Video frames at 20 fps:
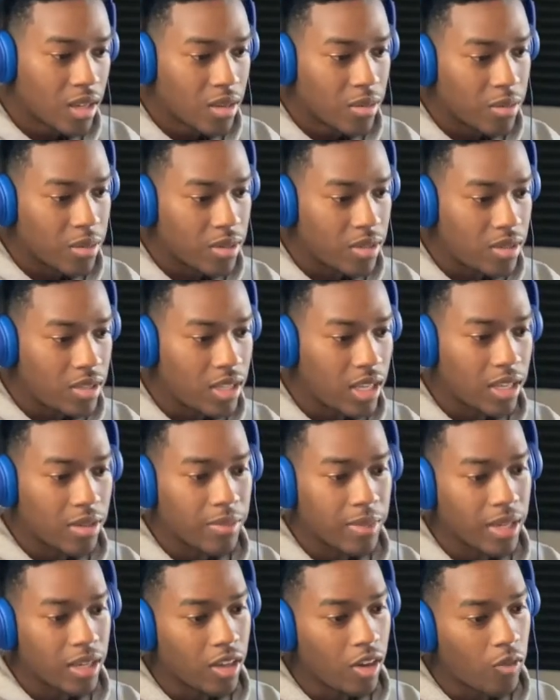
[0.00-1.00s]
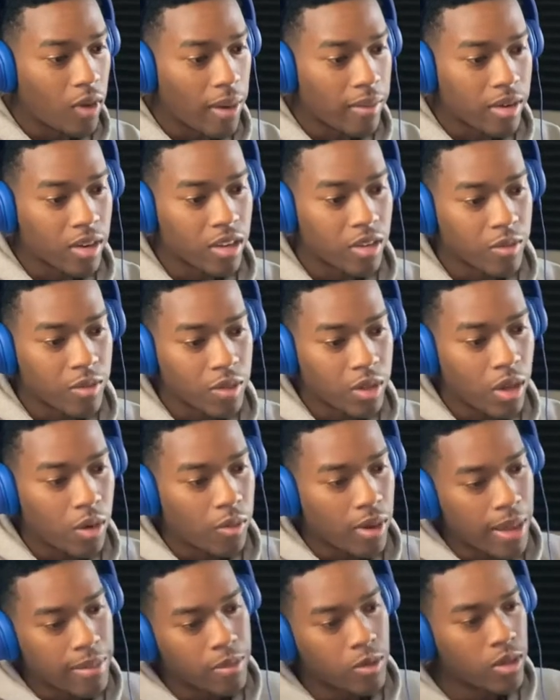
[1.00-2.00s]
But shit, man, your rap career, your
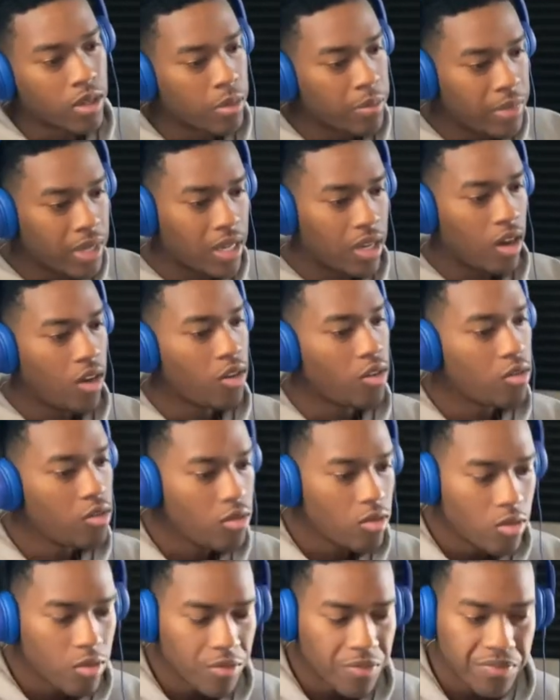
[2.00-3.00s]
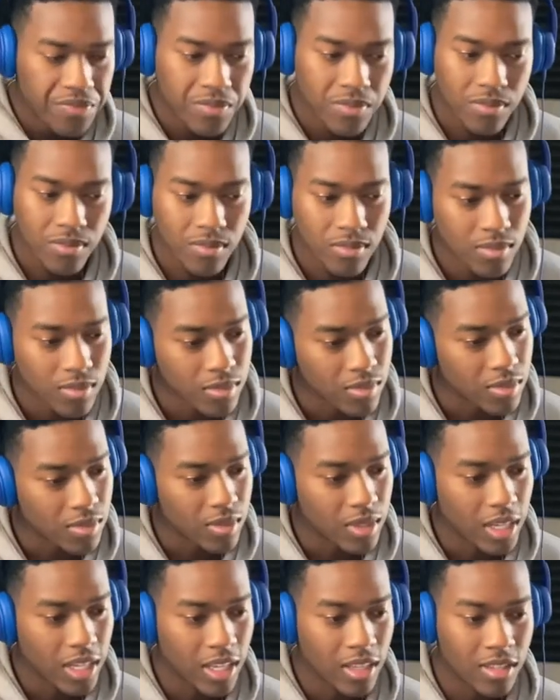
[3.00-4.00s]
rap career can be gone.
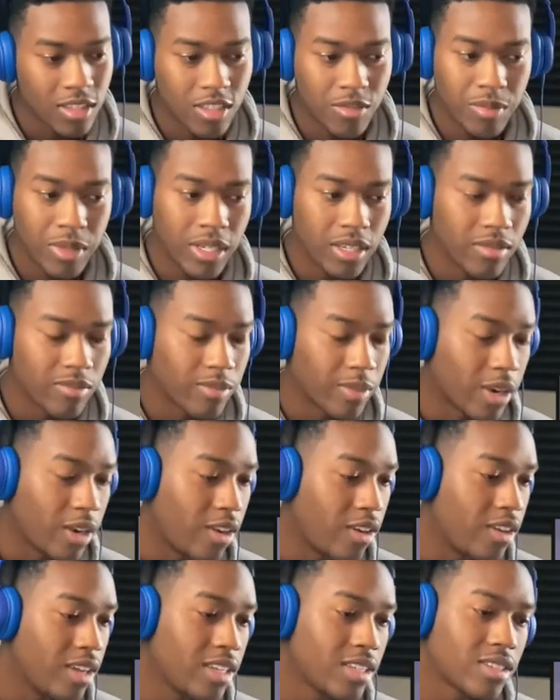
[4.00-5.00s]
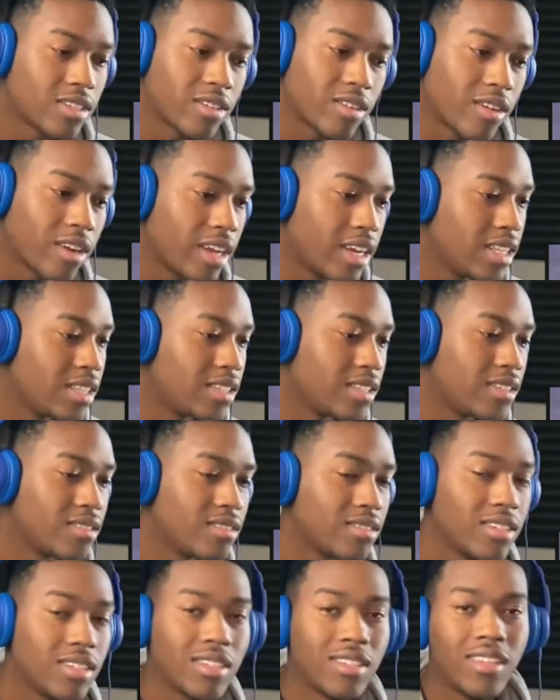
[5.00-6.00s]
It could just be, bro. It's crazy.
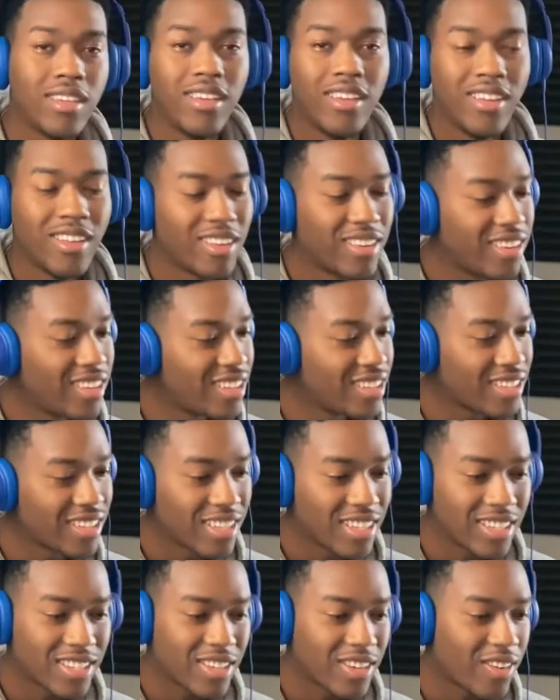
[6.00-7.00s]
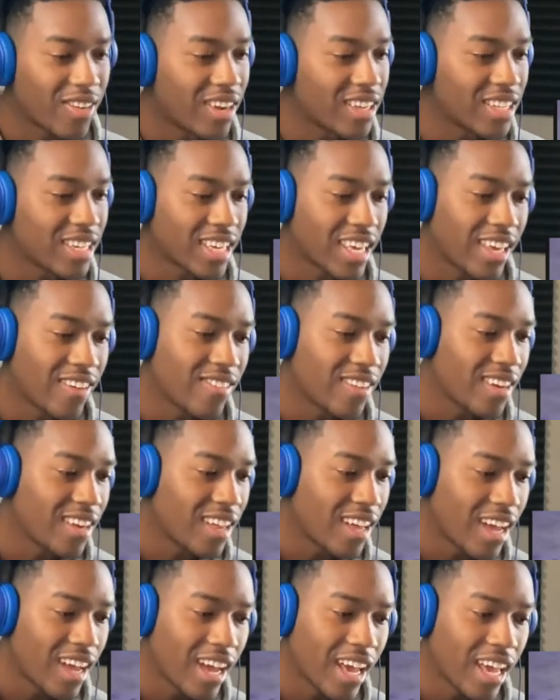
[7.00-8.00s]
This this shit is crazy. I can't even.
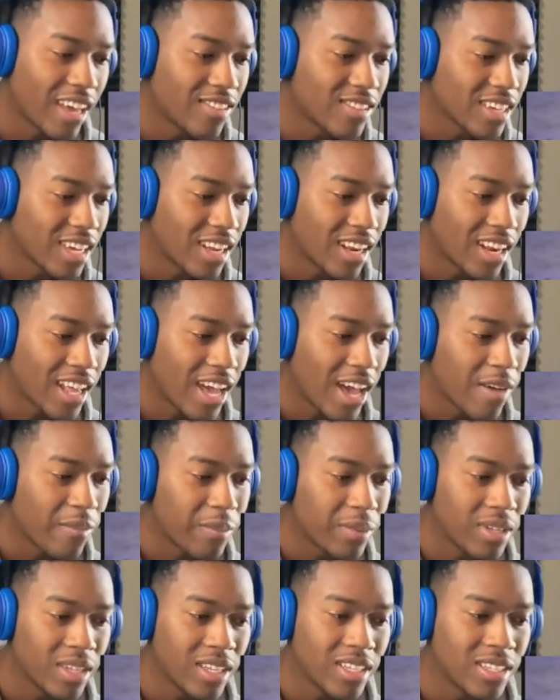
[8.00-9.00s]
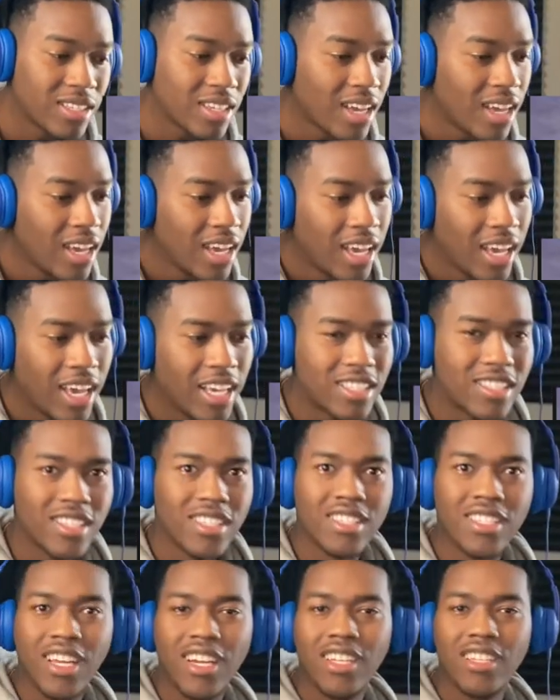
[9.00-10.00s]
I ain't trying to laugh, but it's it's cause
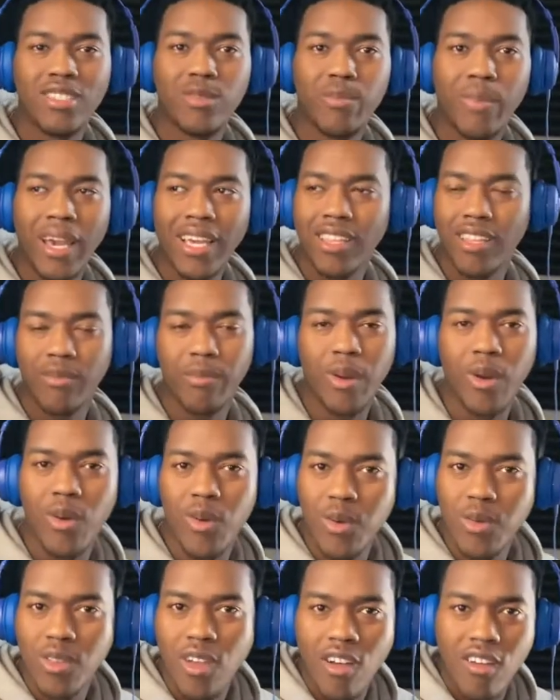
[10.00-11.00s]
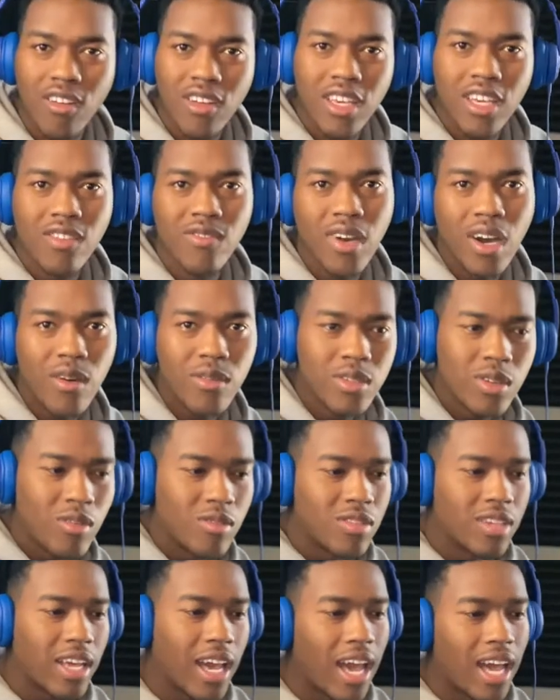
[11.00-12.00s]
it's unexpected, bro. Who thought King Von was gonna
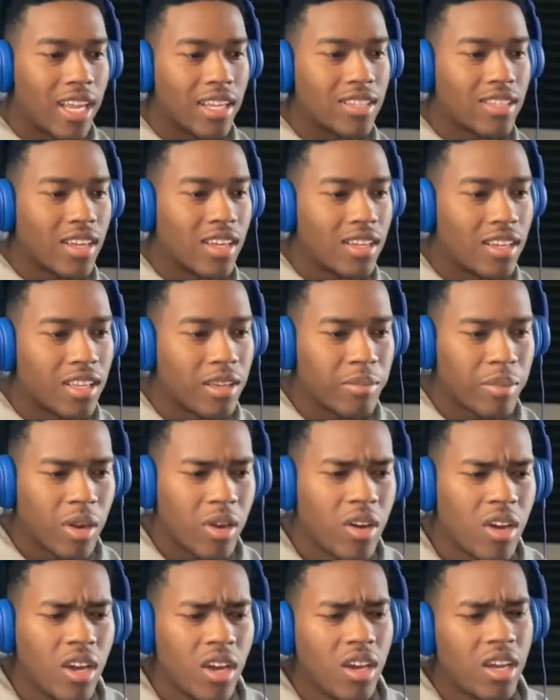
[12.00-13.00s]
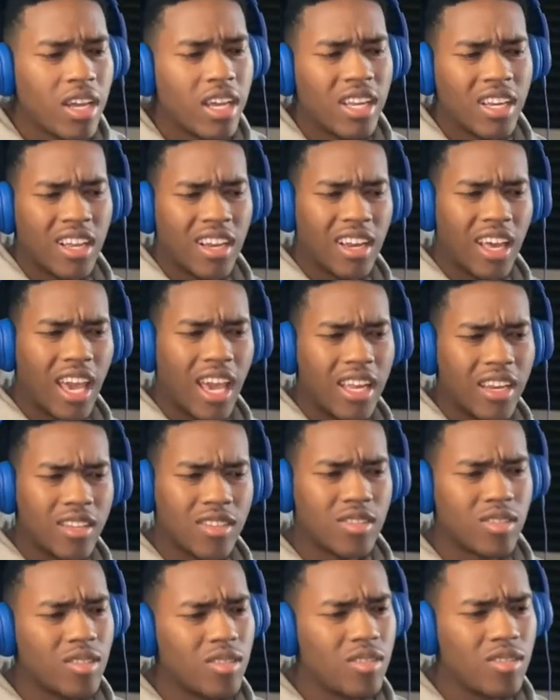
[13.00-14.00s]
die suddenly, bro? In Atlanta
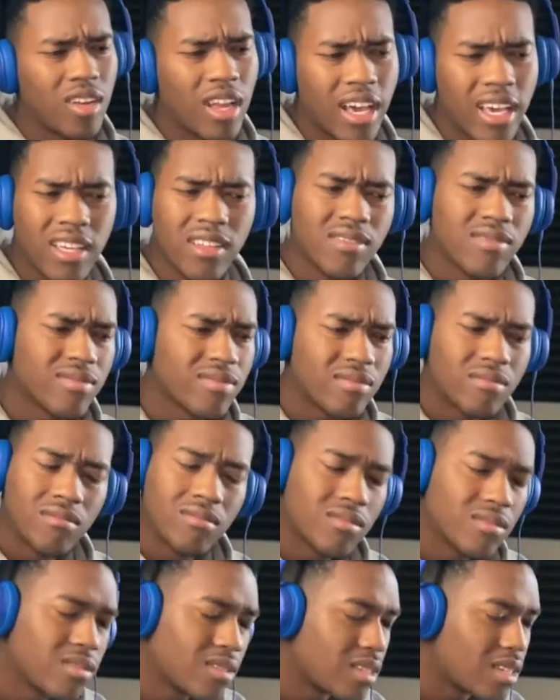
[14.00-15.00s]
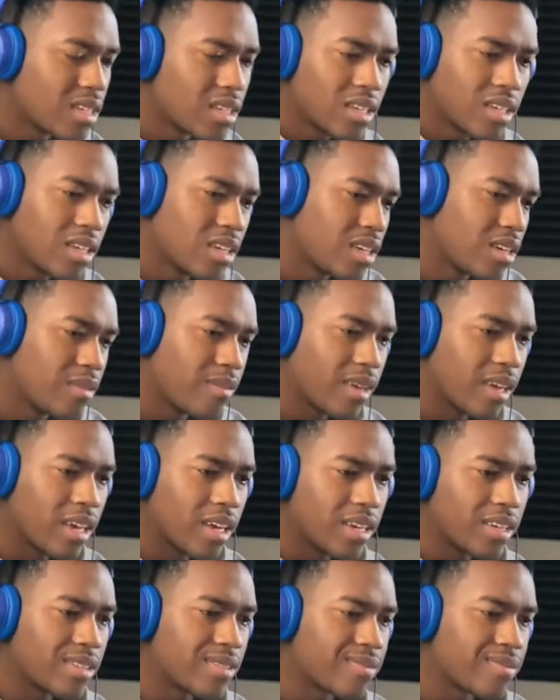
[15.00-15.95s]
too, like, man.